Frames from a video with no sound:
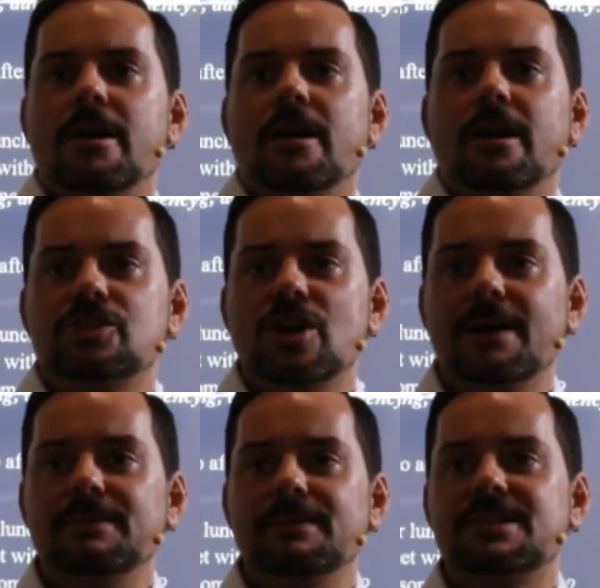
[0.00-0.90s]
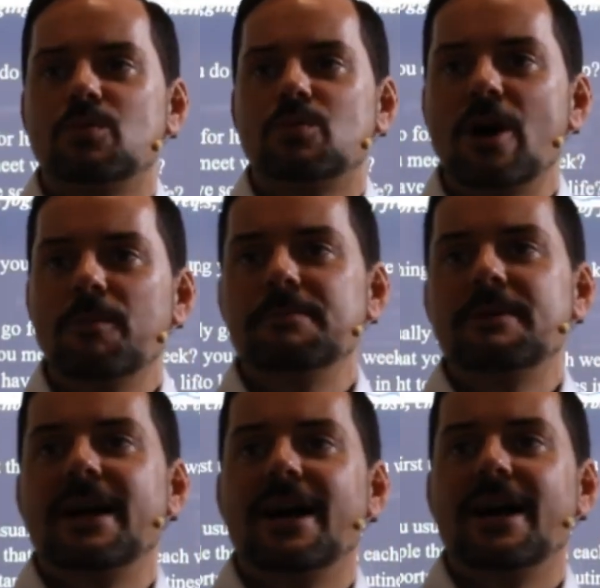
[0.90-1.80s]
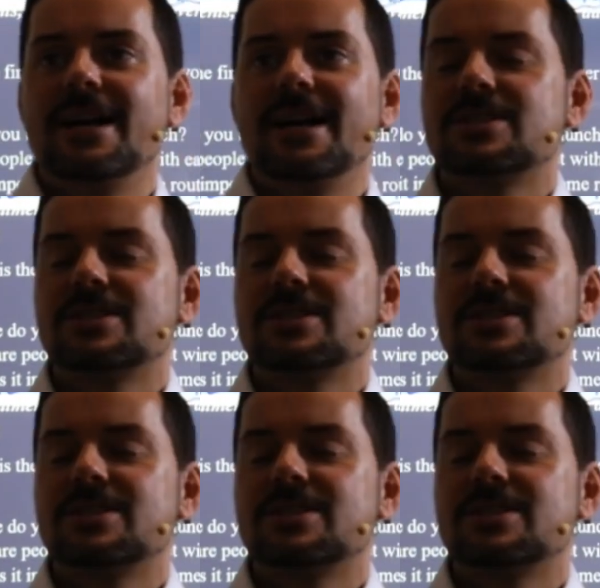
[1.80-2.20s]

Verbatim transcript: Chabi says, when I open my eyes,